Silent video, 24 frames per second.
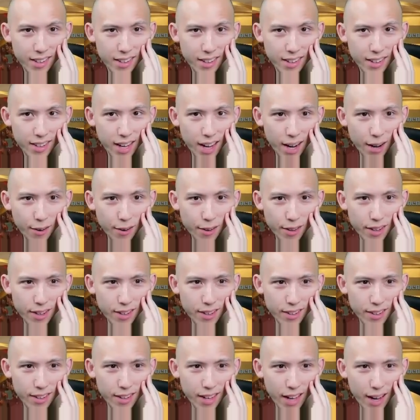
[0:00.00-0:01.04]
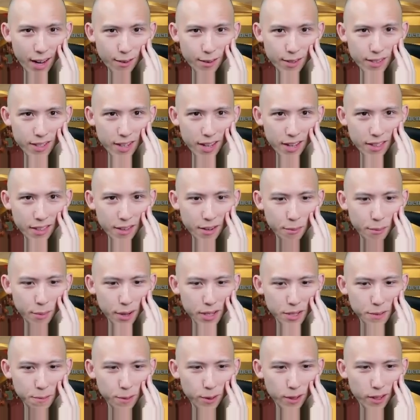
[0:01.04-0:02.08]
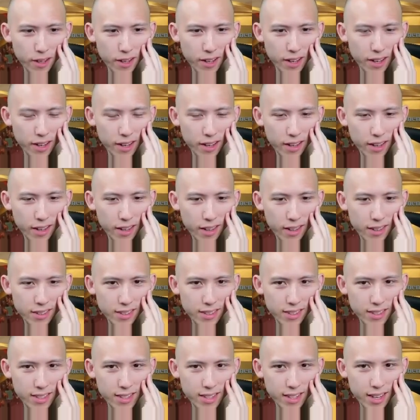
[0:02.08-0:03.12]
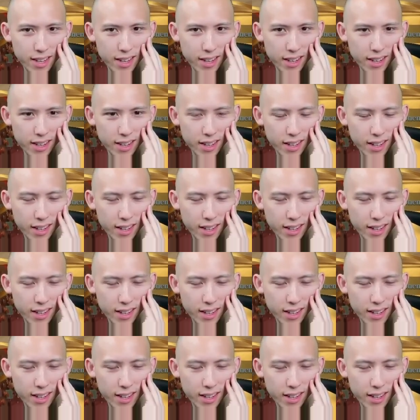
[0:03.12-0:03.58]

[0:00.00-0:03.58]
How are they? How is that their best play? It's insane.